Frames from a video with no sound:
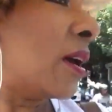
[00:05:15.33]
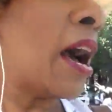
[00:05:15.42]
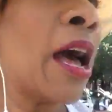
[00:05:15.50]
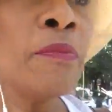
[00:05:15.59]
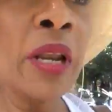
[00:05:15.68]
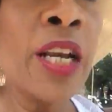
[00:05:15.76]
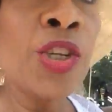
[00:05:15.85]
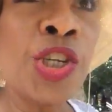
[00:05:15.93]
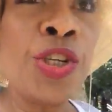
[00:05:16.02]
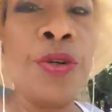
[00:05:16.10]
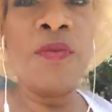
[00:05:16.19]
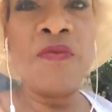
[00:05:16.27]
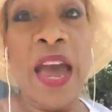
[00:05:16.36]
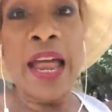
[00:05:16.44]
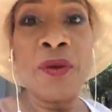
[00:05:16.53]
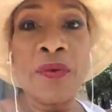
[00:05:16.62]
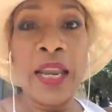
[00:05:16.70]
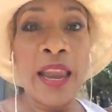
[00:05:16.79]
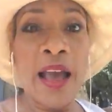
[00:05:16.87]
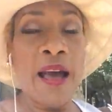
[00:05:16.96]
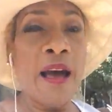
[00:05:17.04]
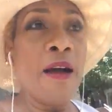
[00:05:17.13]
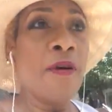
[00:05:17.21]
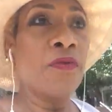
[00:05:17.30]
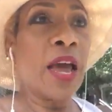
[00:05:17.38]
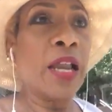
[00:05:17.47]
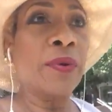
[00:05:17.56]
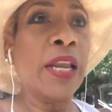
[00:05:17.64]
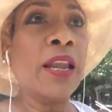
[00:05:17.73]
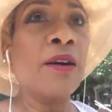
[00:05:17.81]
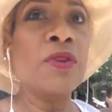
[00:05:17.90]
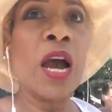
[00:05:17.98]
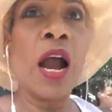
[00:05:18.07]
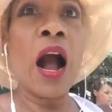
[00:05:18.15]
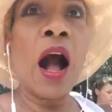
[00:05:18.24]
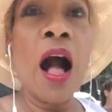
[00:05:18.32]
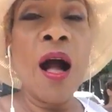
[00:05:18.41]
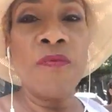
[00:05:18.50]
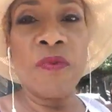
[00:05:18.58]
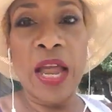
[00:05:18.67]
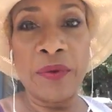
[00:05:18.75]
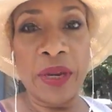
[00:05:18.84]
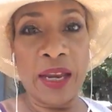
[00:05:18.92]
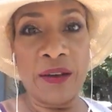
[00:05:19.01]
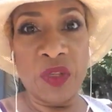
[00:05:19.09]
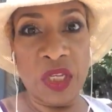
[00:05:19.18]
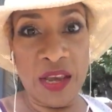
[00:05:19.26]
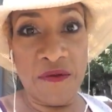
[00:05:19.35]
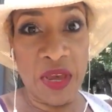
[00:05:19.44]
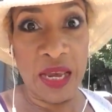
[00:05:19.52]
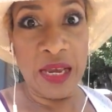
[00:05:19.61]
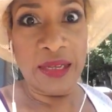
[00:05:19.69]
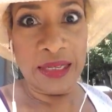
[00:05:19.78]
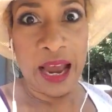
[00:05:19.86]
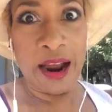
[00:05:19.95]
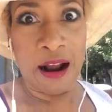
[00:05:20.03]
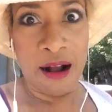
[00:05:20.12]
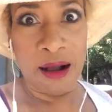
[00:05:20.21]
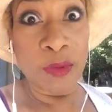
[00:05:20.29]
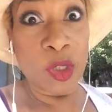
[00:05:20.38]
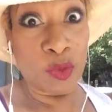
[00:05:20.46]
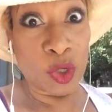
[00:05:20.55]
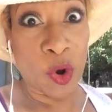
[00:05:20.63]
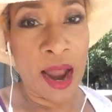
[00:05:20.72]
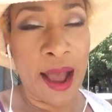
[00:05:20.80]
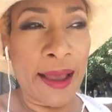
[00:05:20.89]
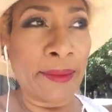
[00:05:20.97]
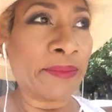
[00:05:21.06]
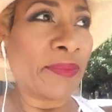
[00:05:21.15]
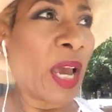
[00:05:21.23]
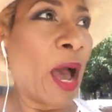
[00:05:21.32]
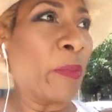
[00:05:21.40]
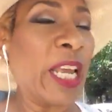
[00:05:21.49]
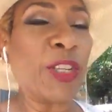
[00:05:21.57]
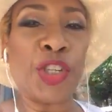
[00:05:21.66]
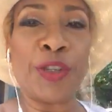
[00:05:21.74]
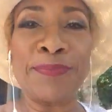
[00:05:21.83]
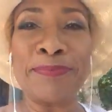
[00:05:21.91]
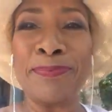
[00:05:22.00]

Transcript: God bless you. Valerie Love. ValerieLove.com. ValerieLoveTV.com. Subscribe. God bless you.